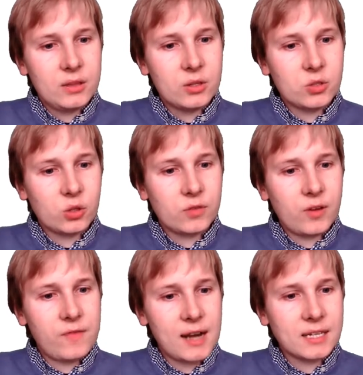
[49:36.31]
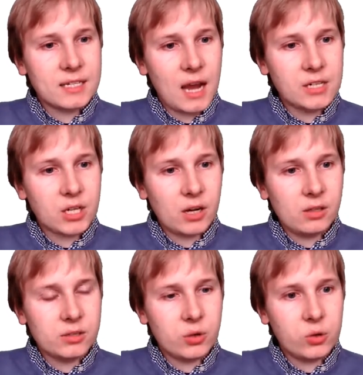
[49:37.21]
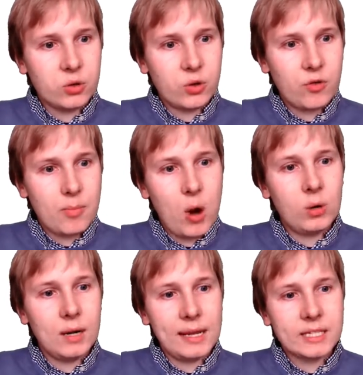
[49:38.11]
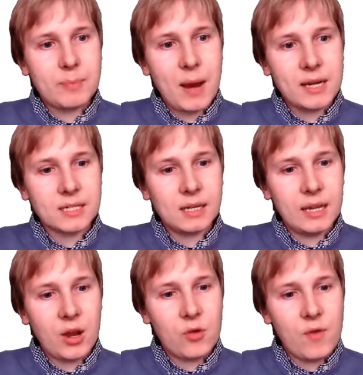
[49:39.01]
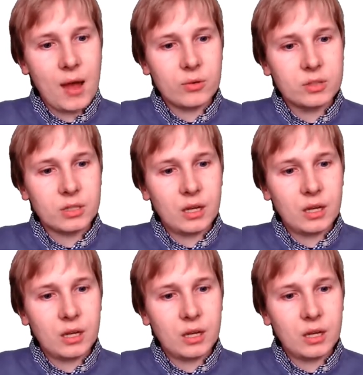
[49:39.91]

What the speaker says: sorts of advanced side channels that you can do remotely, especially around